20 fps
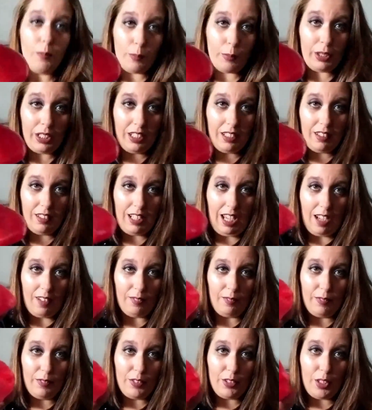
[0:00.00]
But it, yeah,
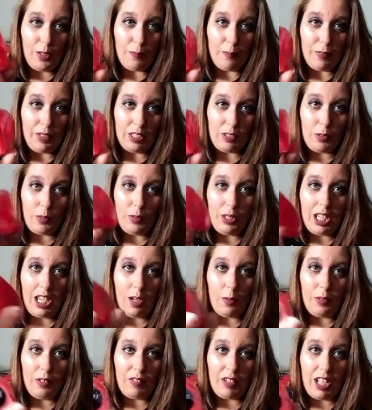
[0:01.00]
so that's what we
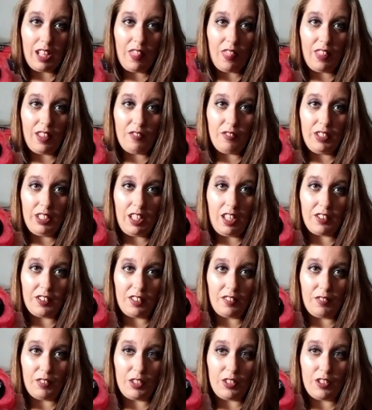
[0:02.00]
got. We've got the
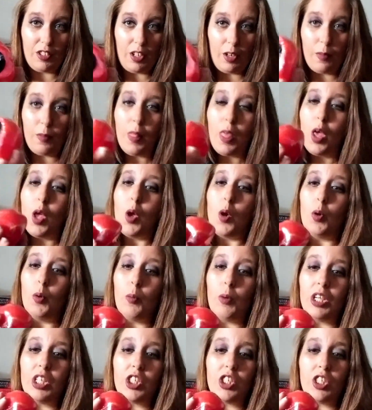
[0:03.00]
Philosopher's Stone,
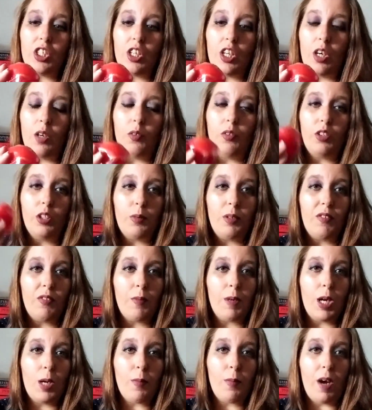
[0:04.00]
which, you know, could be
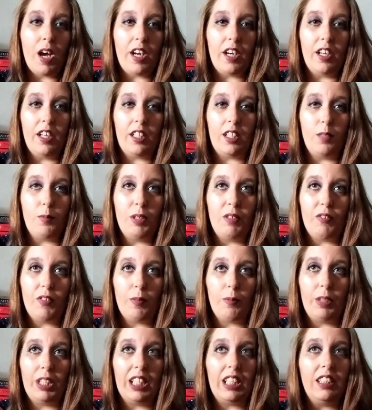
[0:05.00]
from Harry Potter, could be
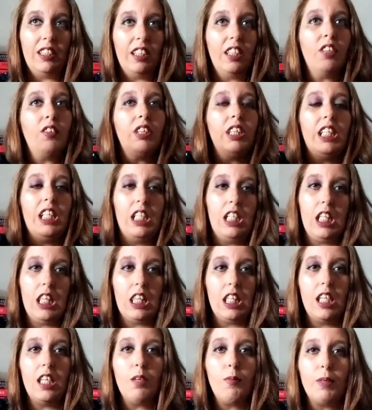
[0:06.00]
from like literally
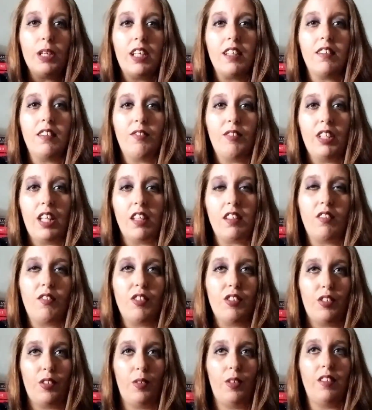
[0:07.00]
anything, because the
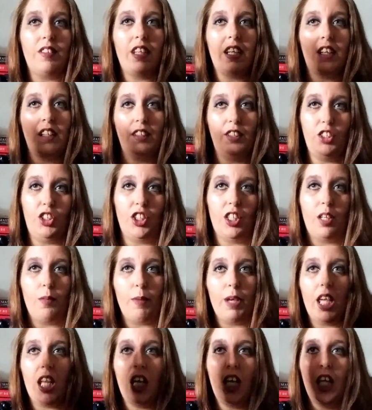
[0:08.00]
Philosopher's Stone is like a
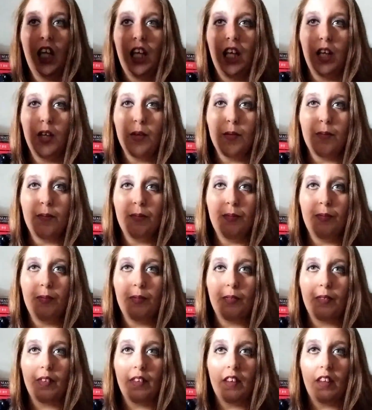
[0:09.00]
legitimate
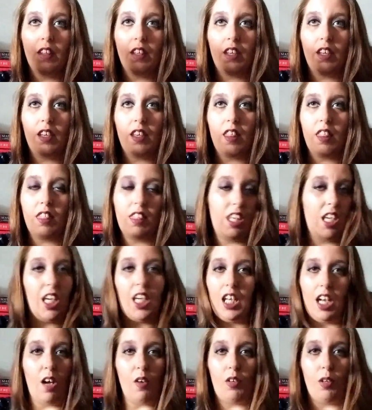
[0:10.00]
thing
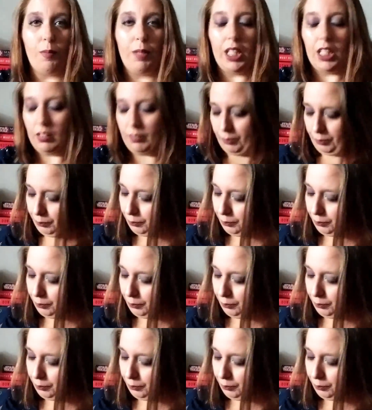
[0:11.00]
in alchemy.